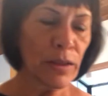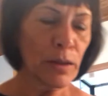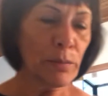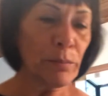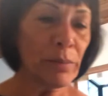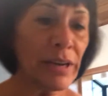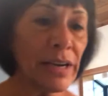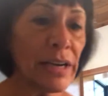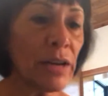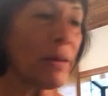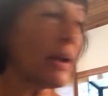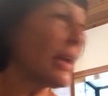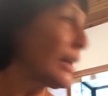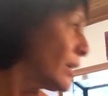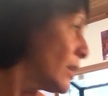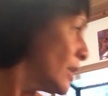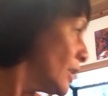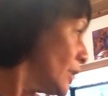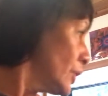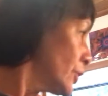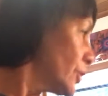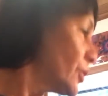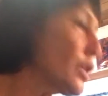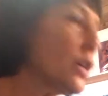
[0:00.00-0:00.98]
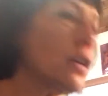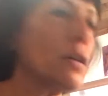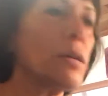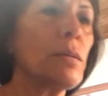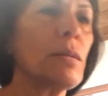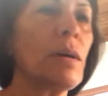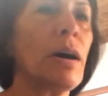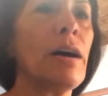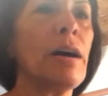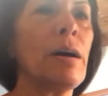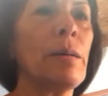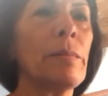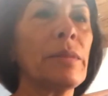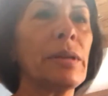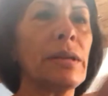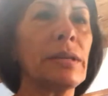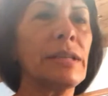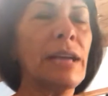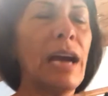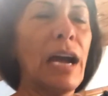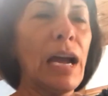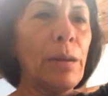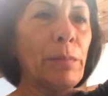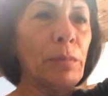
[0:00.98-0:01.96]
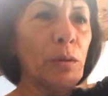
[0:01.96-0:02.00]
But anyway, so the
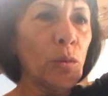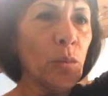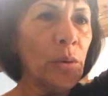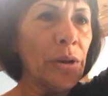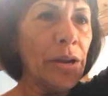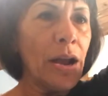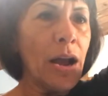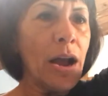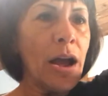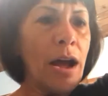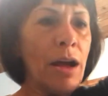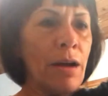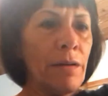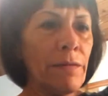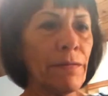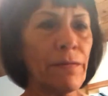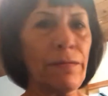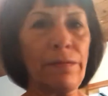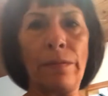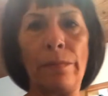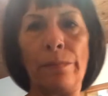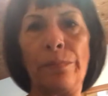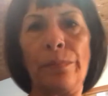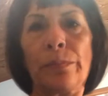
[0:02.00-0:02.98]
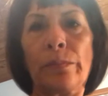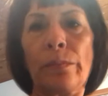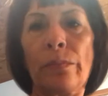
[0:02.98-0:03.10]
timer went off.